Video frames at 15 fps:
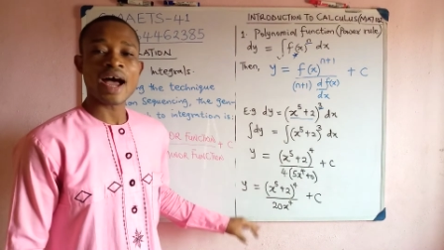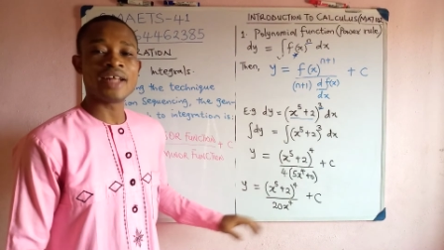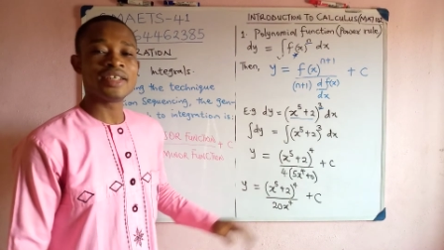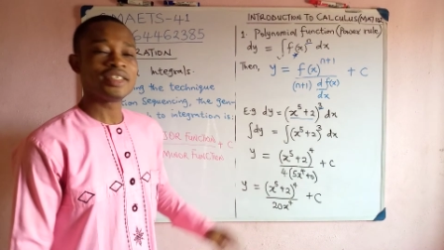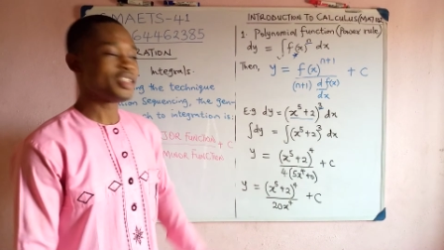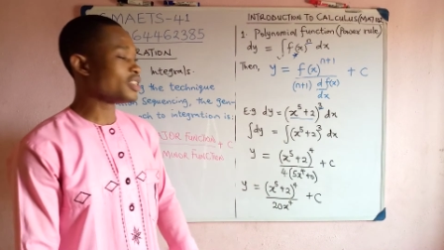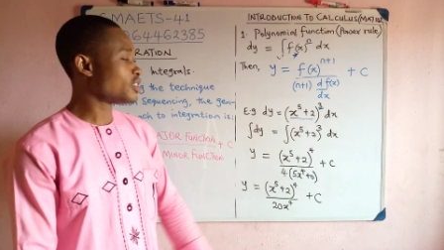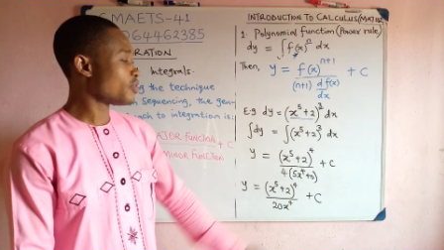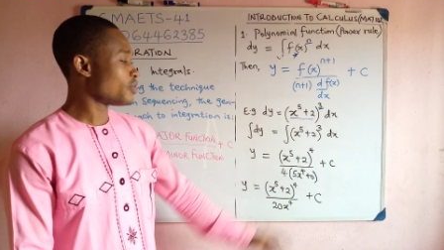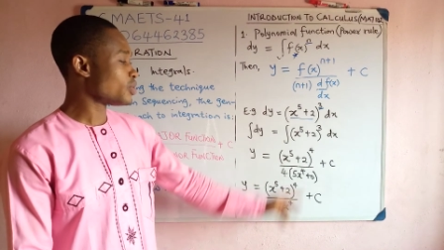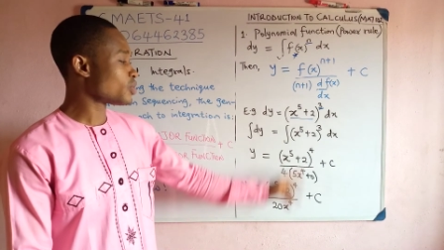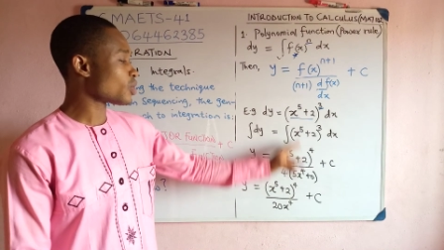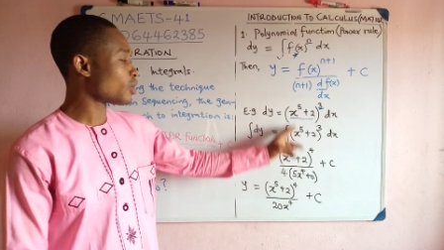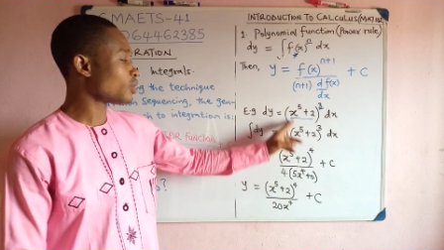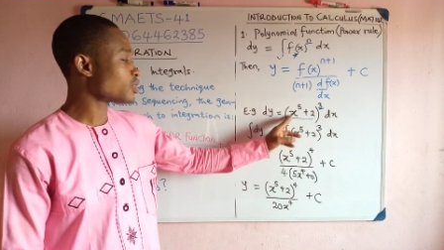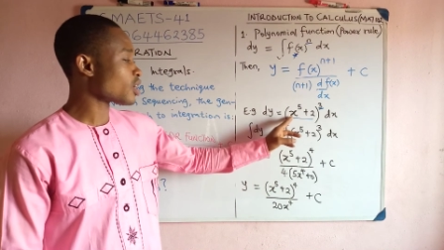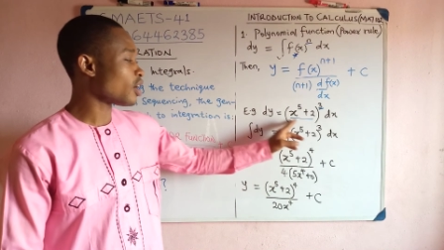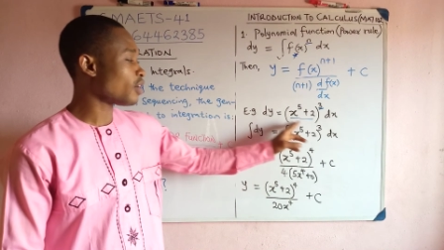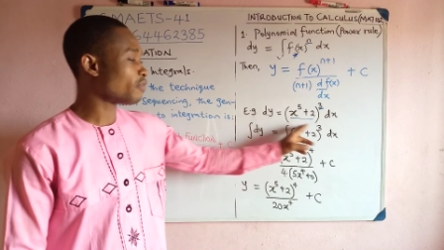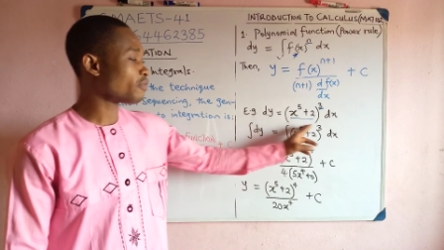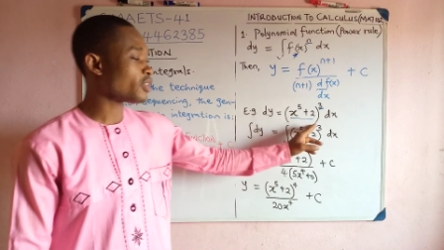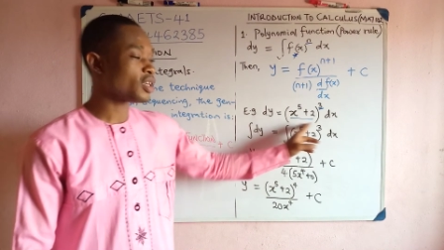And this is the result
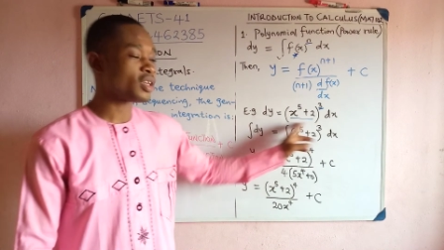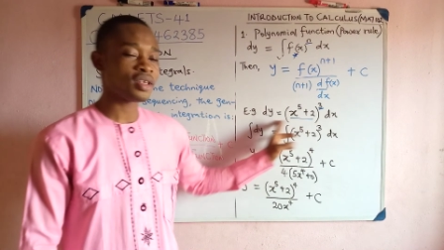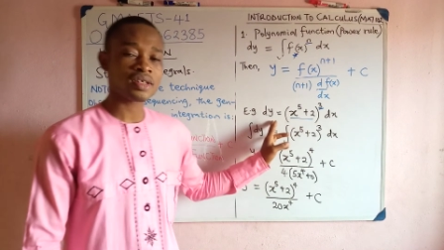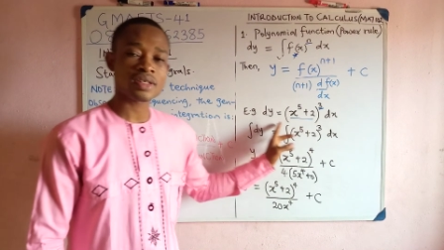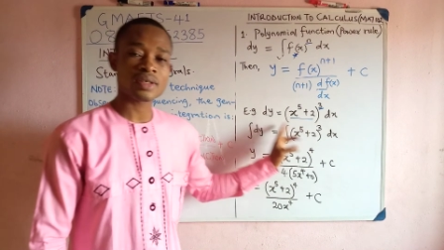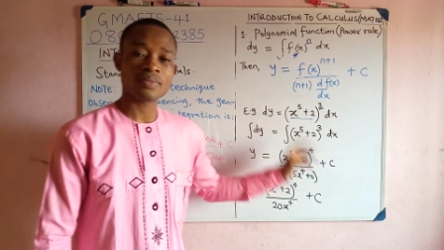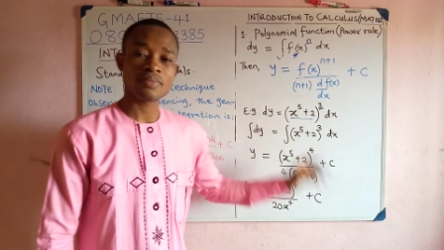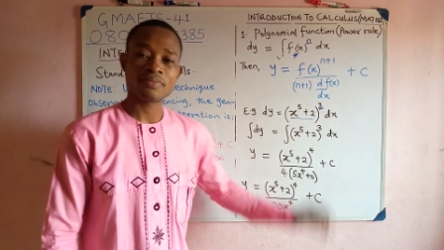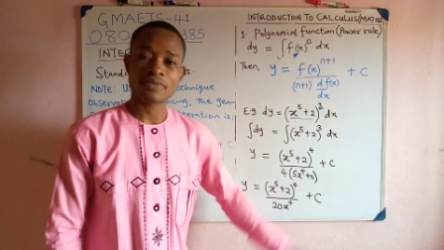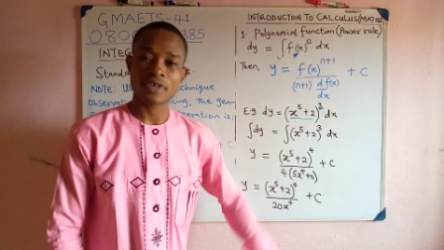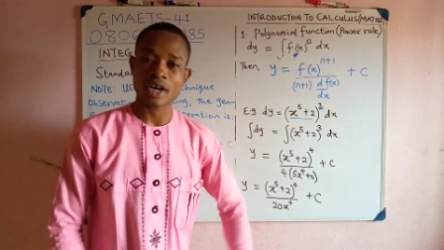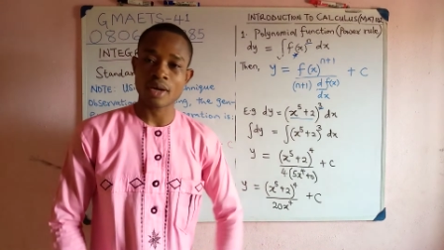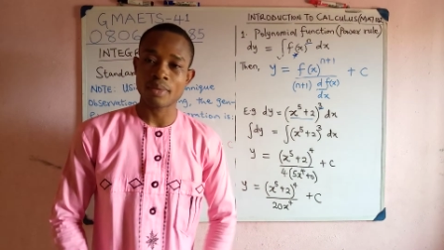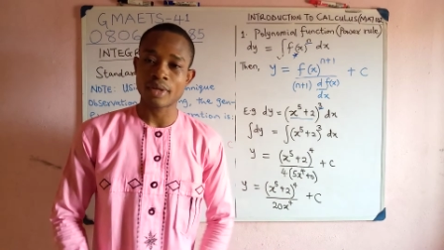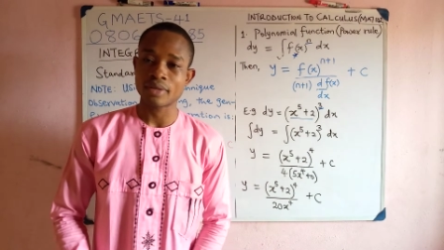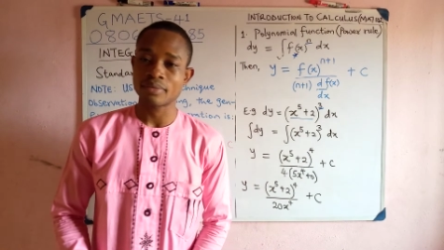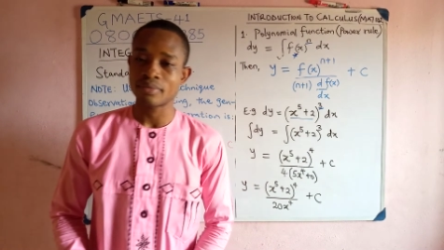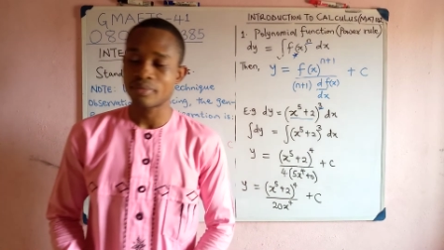of this problem.